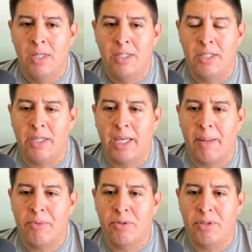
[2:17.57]
C
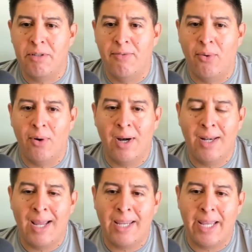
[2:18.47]
captures d4 and
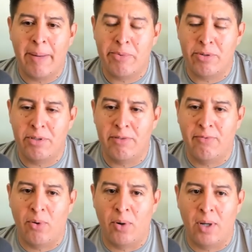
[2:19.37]
knight captures
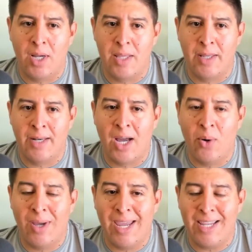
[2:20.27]
d4. And then
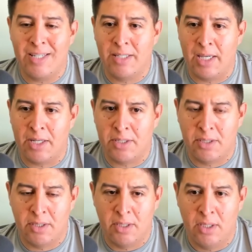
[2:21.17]
now
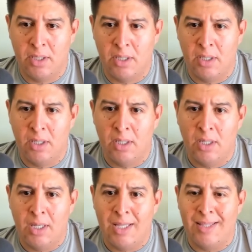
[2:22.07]
a6.
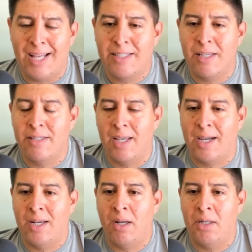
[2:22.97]
That's his
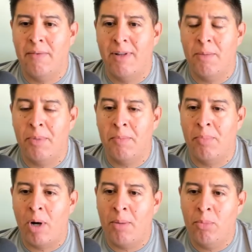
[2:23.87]
second non-developing
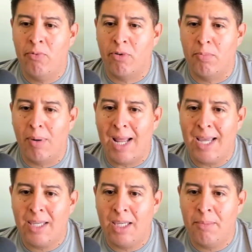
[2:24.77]
pawn move for
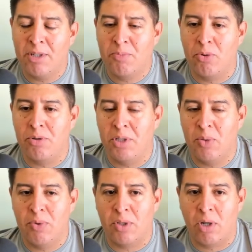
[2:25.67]
Black. He must proceed
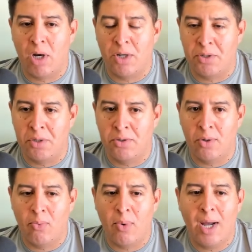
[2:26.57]
with caution.
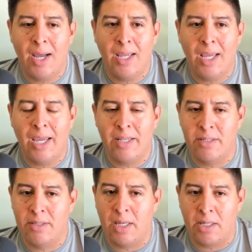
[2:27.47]
So why
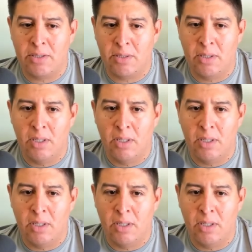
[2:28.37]
a6?